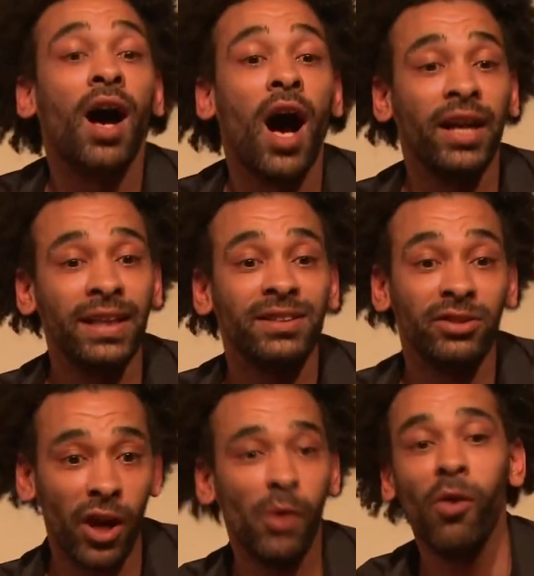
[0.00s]
I need to
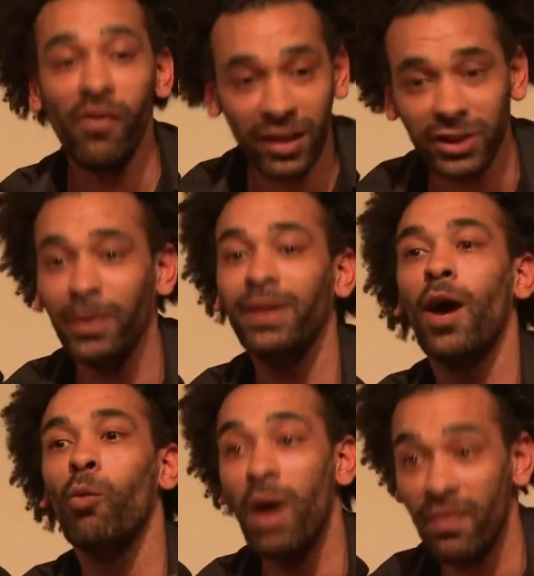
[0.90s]
know what they're doing
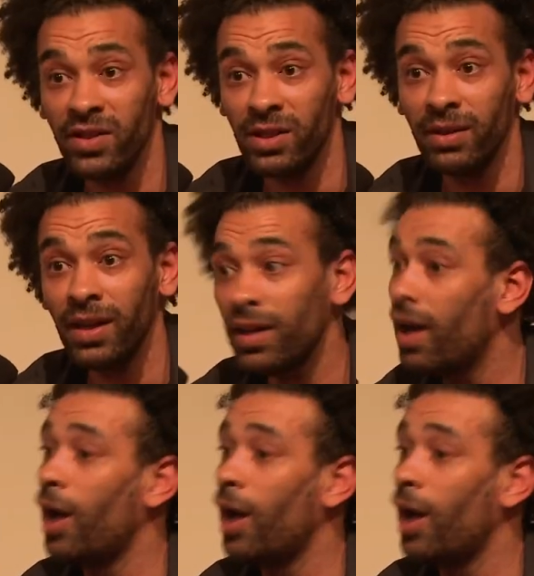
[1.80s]
and when they're doing it.